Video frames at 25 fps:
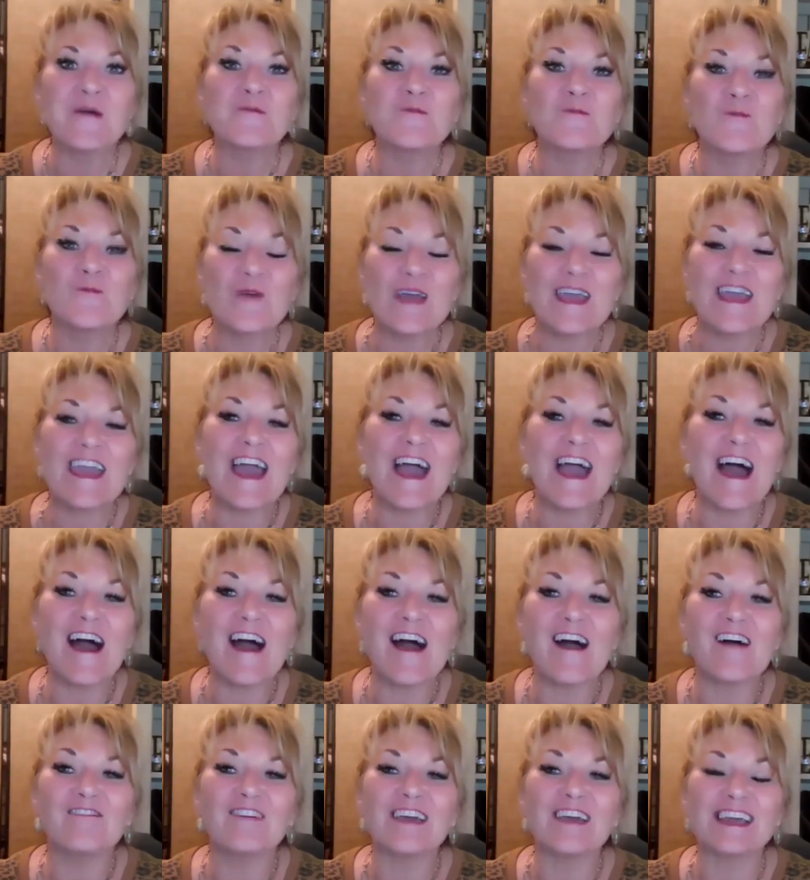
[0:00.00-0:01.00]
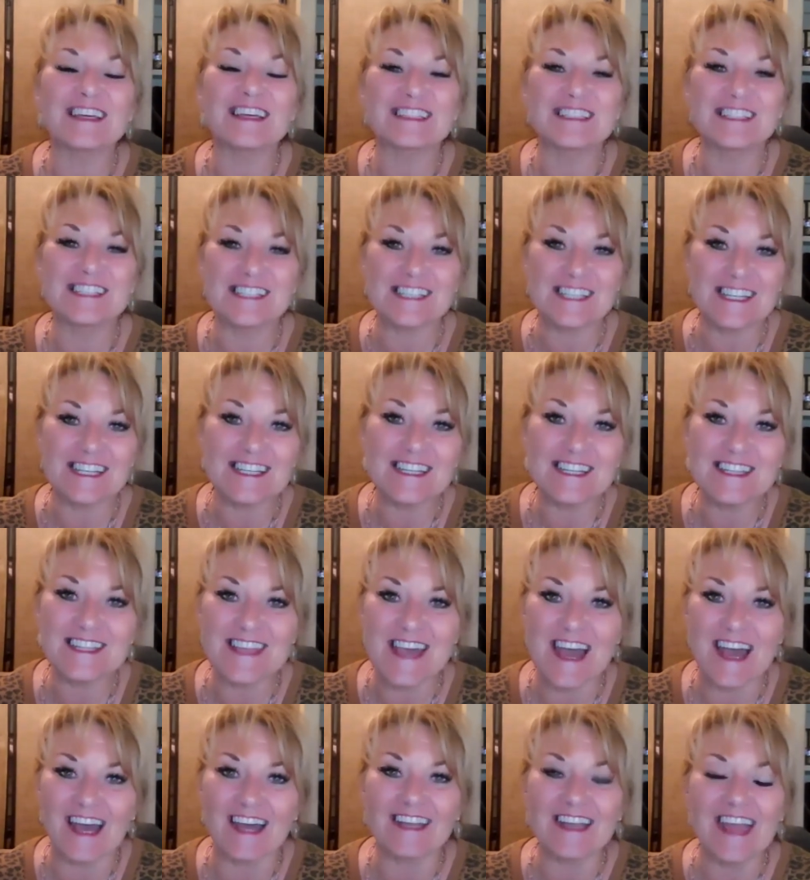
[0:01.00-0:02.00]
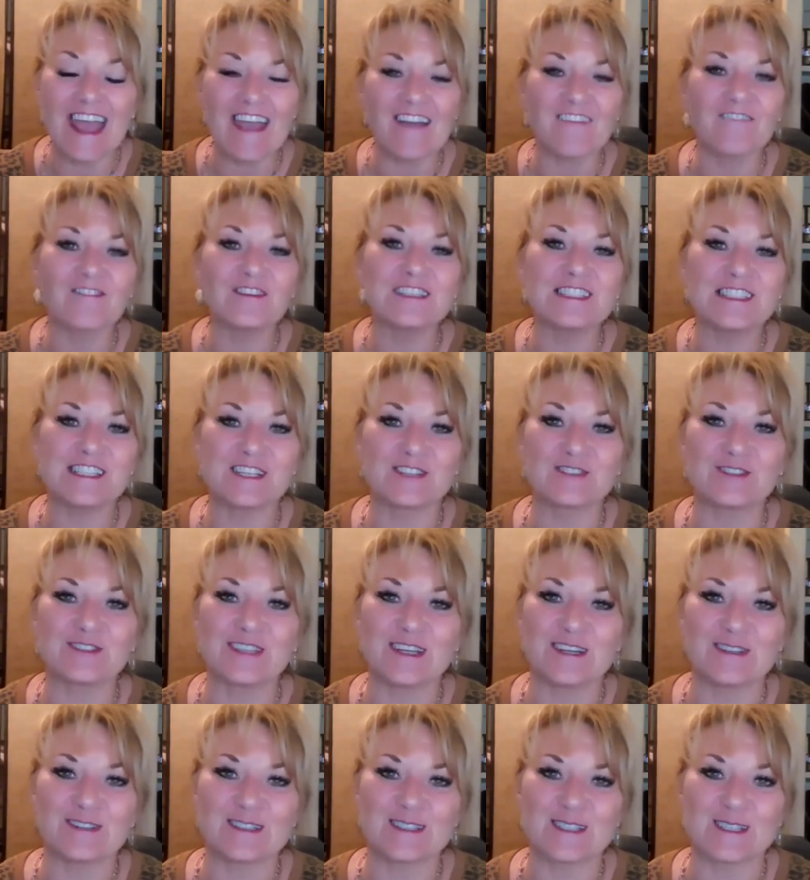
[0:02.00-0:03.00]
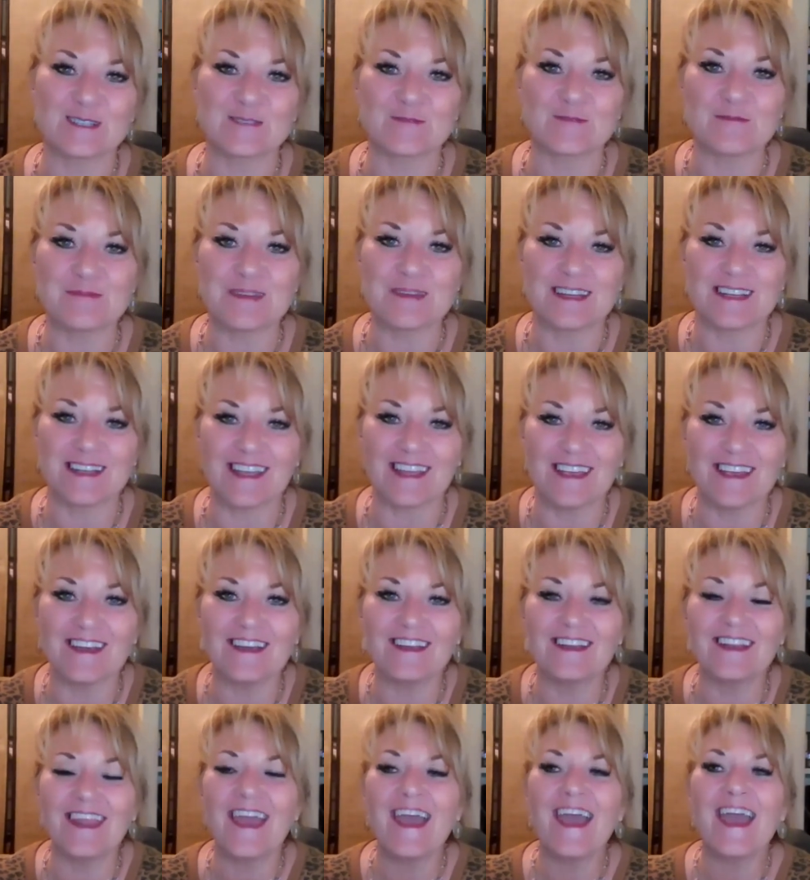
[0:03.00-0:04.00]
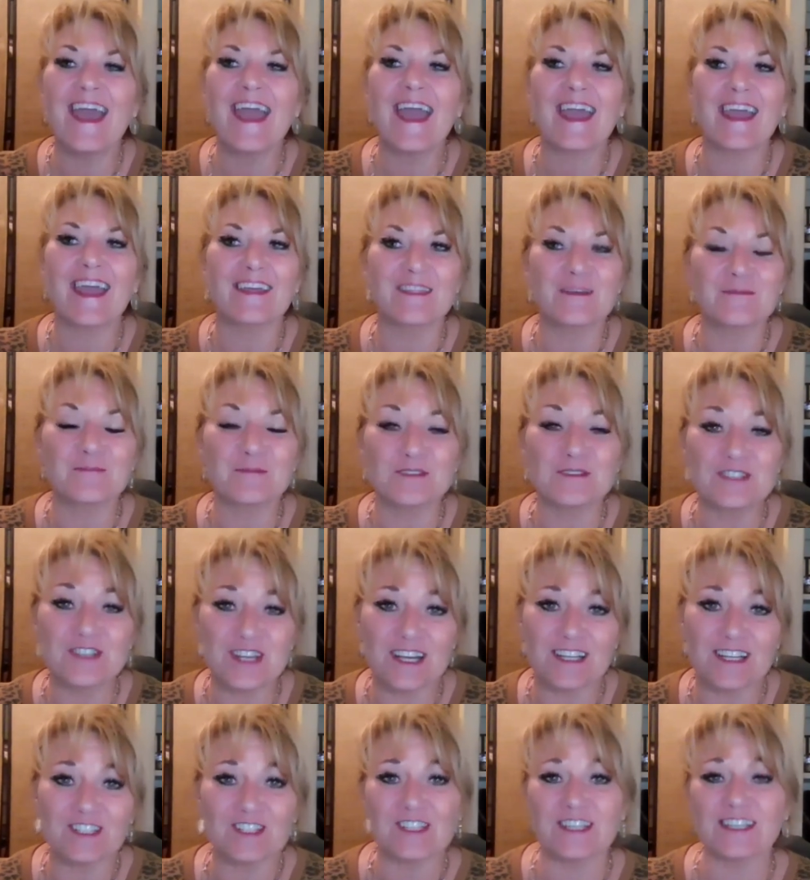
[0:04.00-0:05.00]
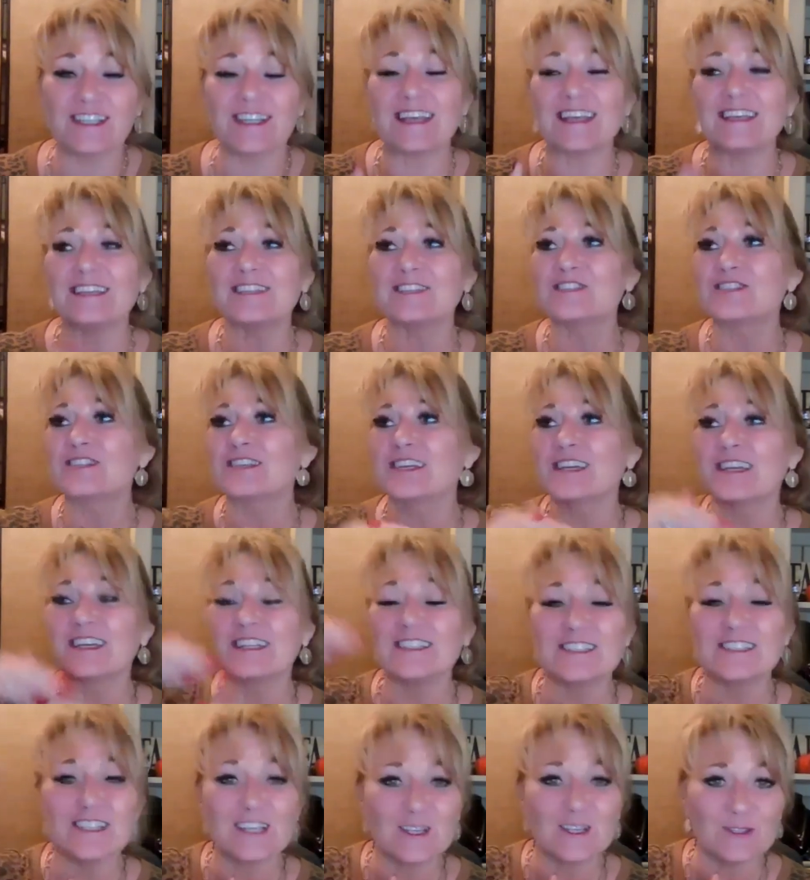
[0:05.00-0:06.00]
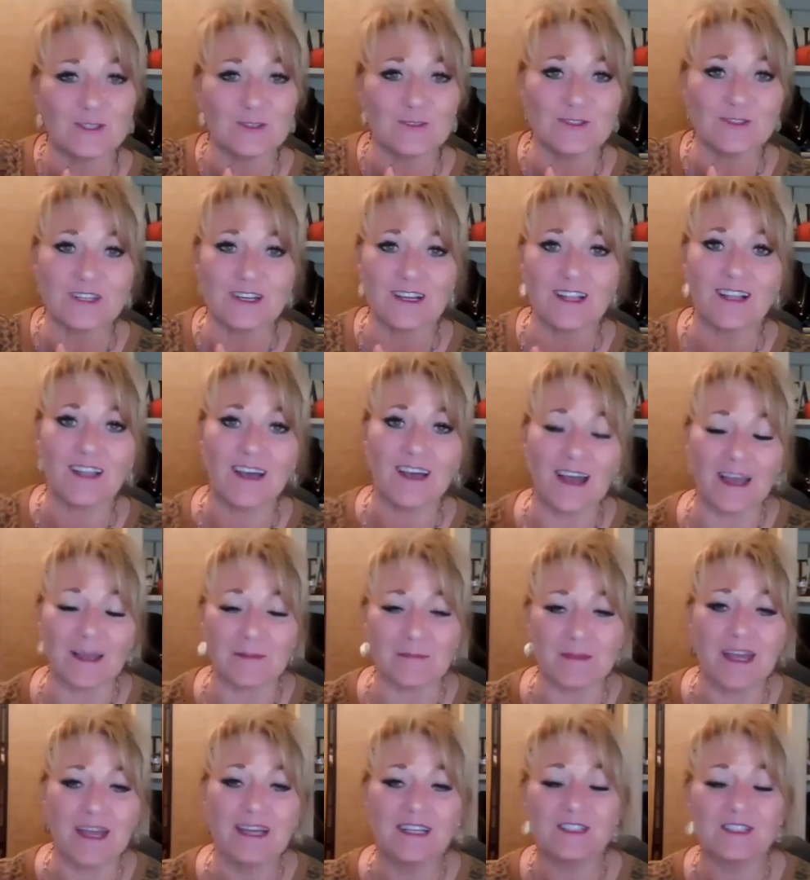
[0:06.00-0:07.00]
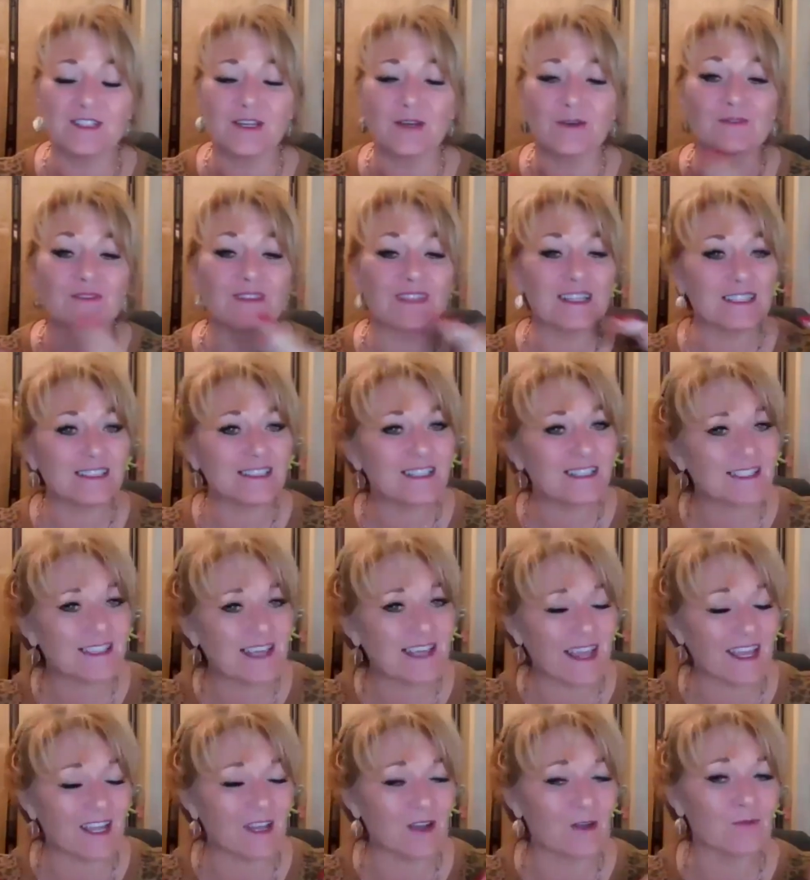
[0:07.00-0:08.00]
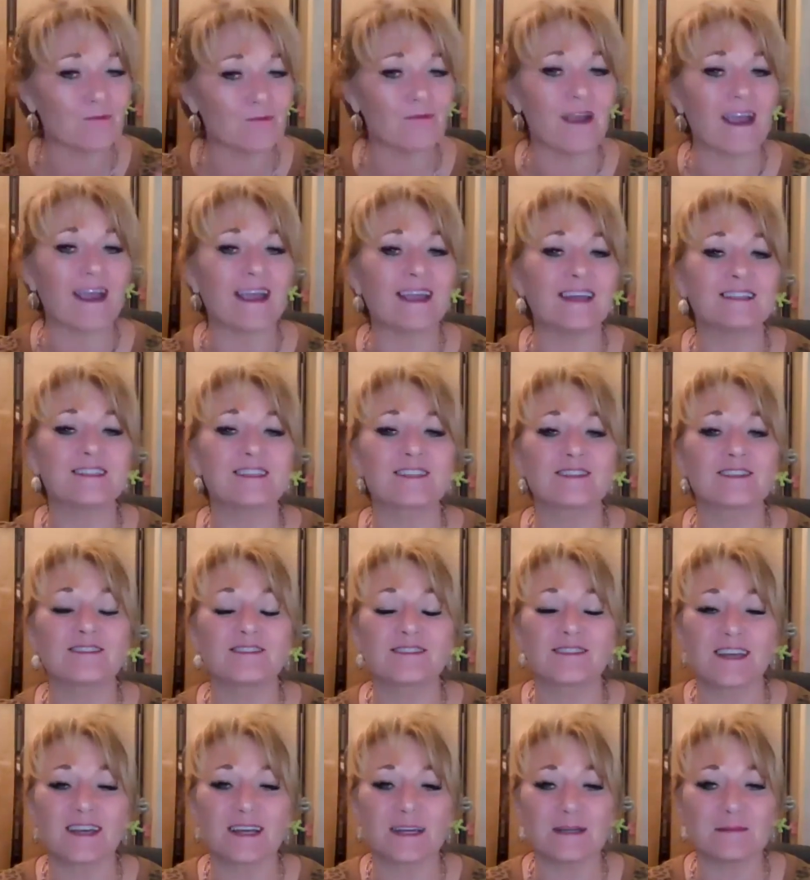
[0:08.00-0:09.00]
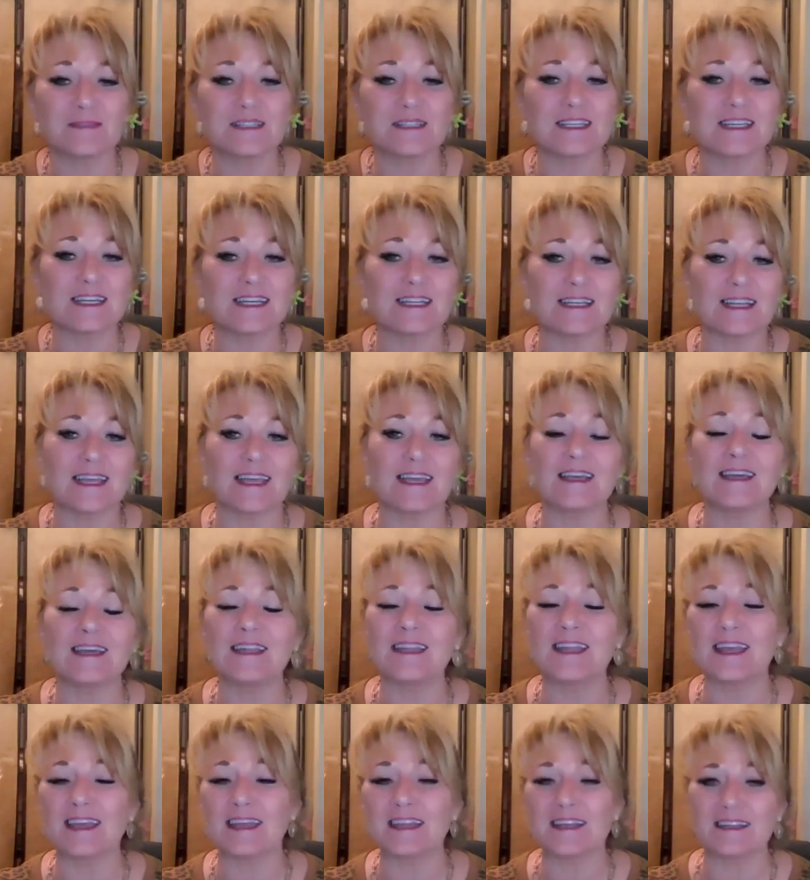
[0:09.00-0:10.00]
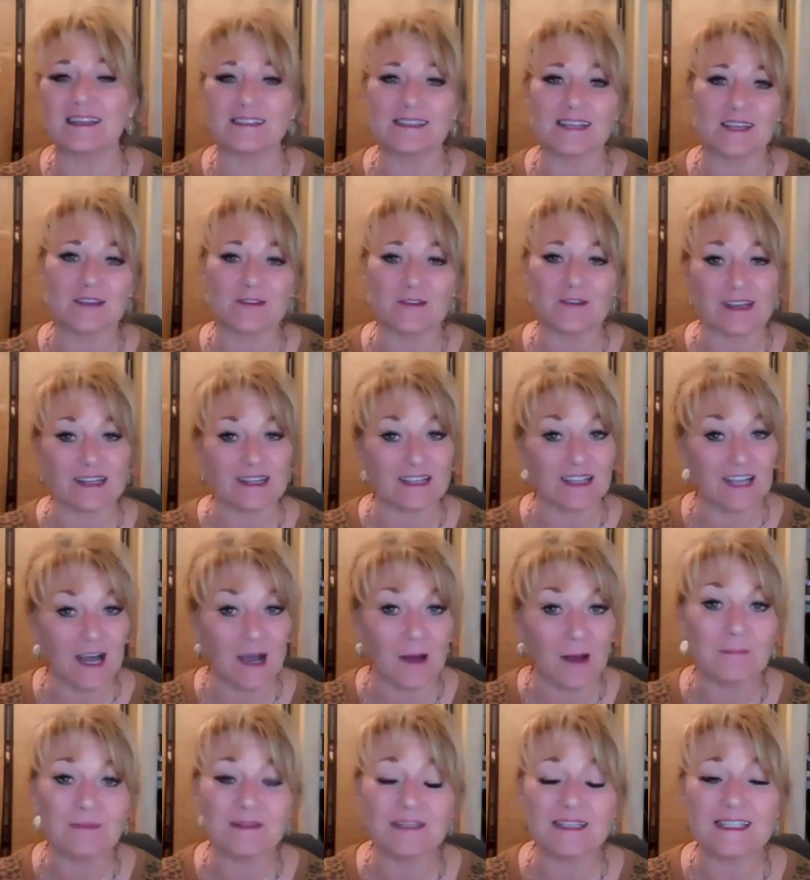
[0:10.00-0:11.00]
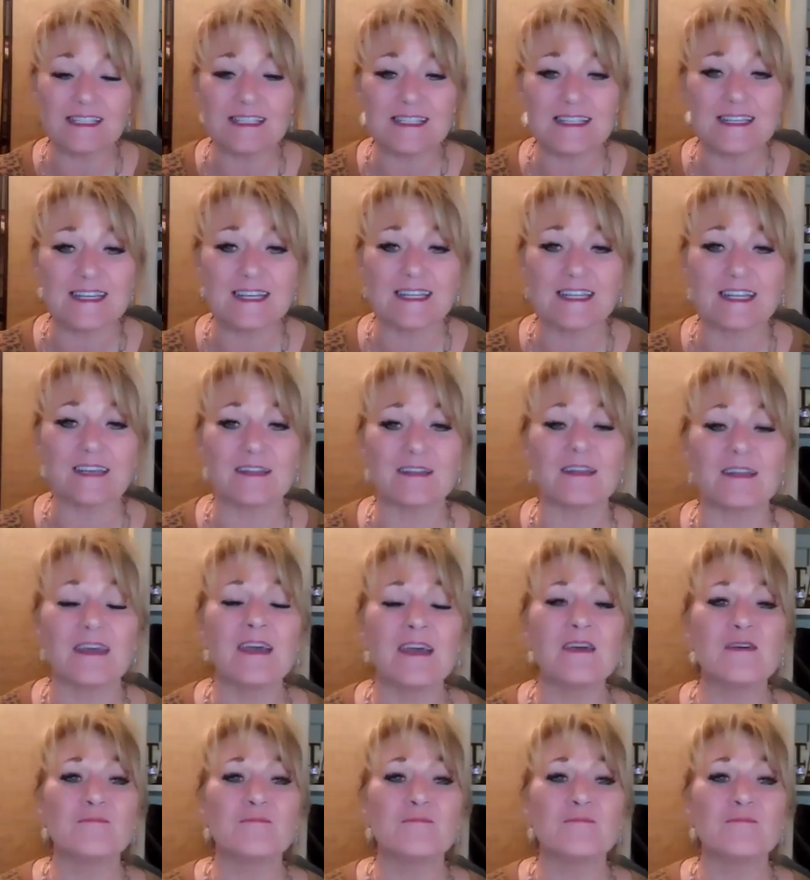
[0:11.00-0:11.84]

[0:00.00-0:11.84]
We have exceeded that every single year since we've been in, and the projection is to continue to climb. So this is a great time to get in. It is a great company to get in,